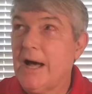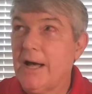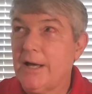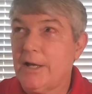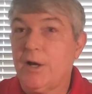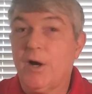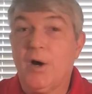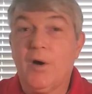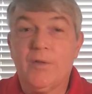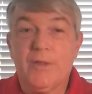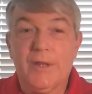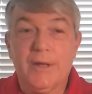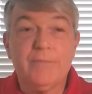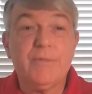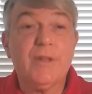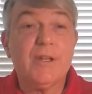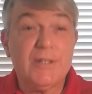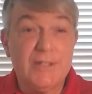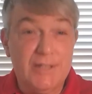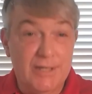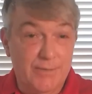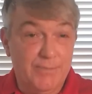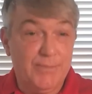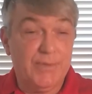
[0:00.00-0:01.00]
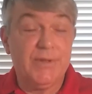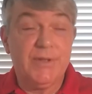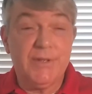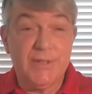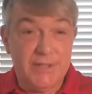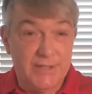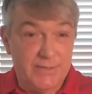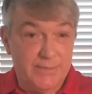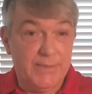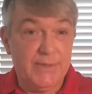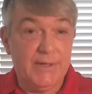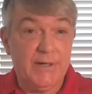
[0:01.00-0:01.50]
I call them the tip of the
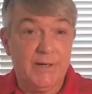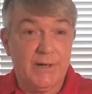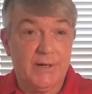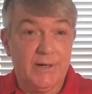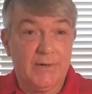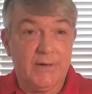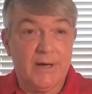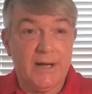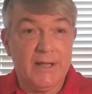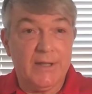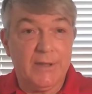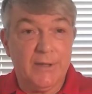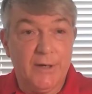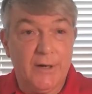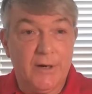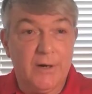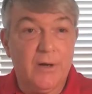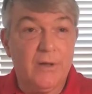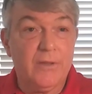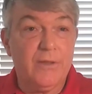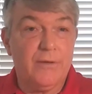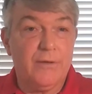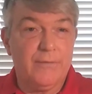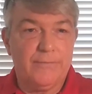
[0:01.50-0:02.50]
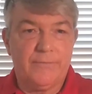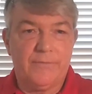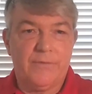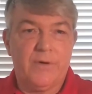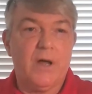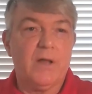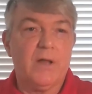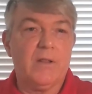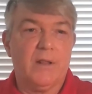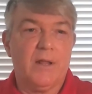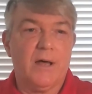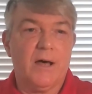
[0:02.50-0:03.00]
spear, right? They're on the
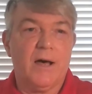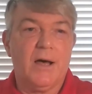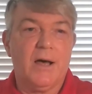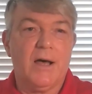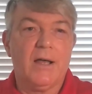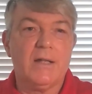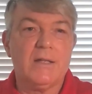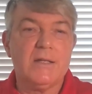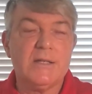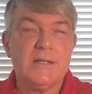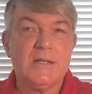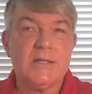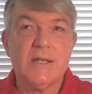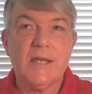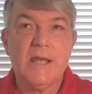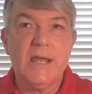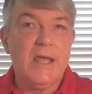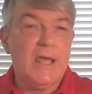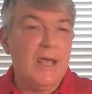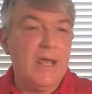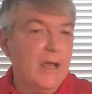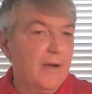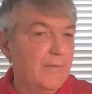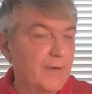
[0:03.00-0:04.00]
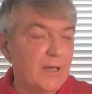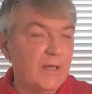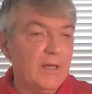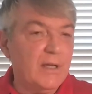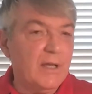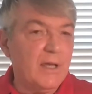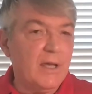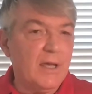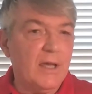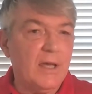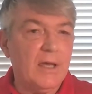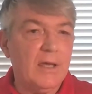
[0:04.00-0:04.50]
front lines every
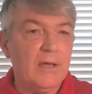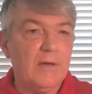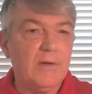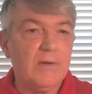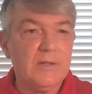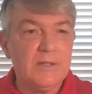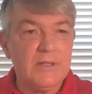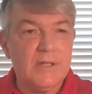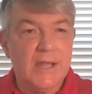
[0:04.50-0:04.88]
day.